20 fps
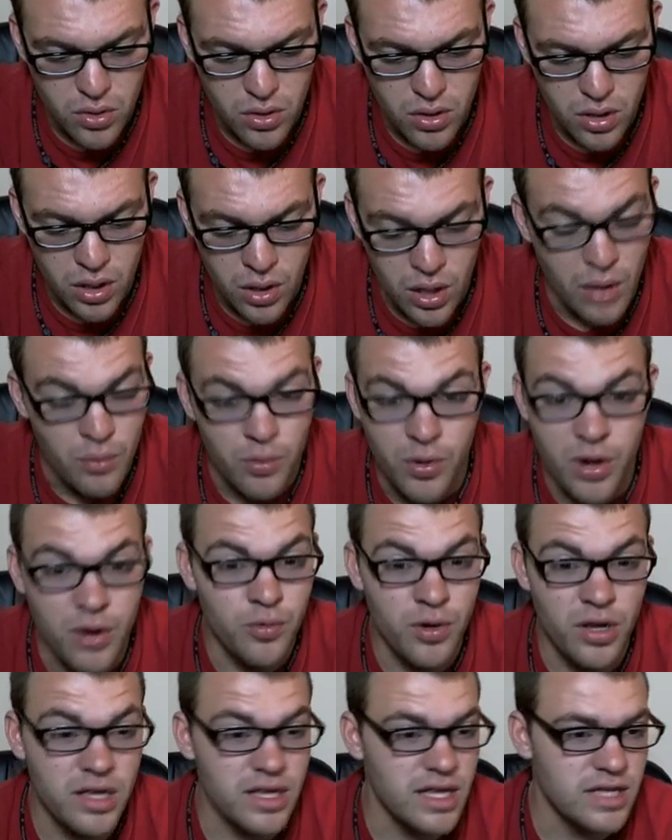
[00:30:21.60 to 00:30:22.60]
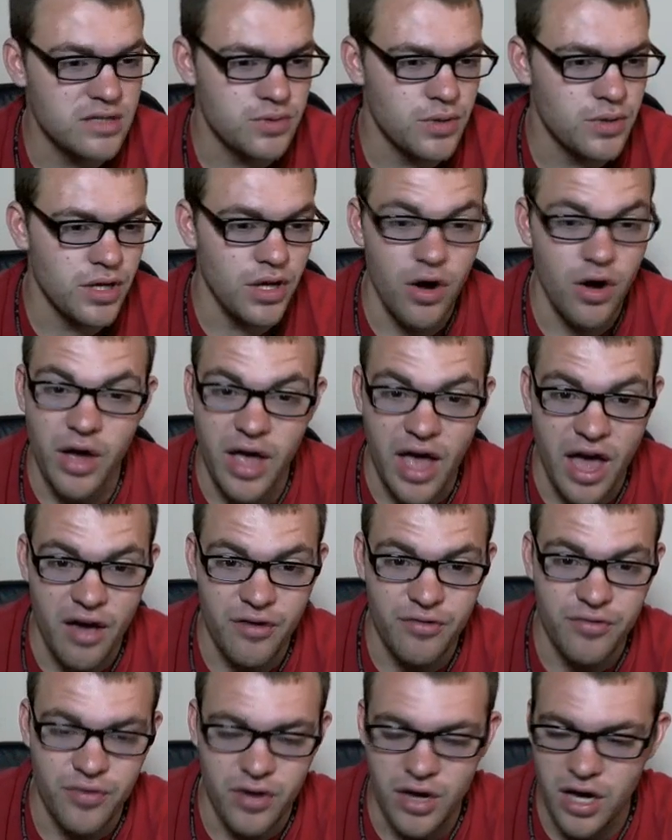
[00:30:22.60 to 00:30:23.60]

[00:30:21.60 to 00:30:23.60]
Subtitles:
really, that's really all I have.